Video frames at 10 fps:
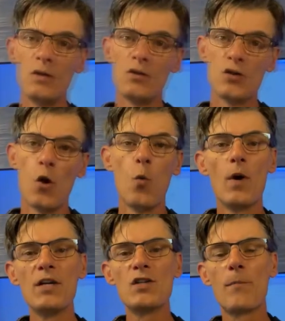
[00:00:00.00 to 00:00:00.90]
So
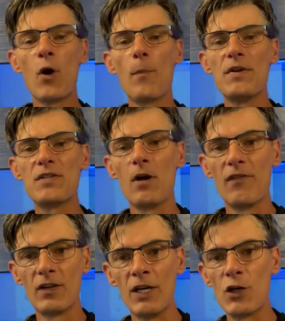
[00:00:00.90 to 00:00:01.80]
what is the purpose of
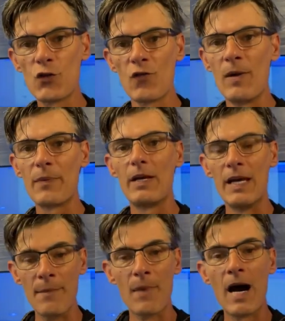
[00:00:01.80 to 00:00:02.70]
cleaner shrimp
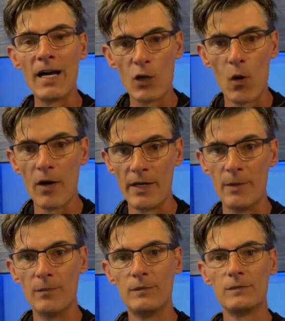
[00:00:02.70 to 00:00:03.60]
in my aquarium?